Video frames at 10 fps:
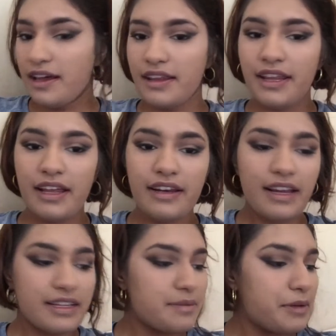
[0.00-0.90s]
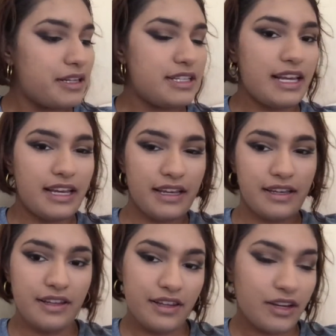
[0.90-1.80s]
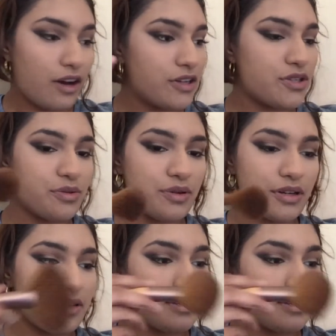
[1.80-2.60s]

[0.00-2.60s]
And then next I'm going to take the contour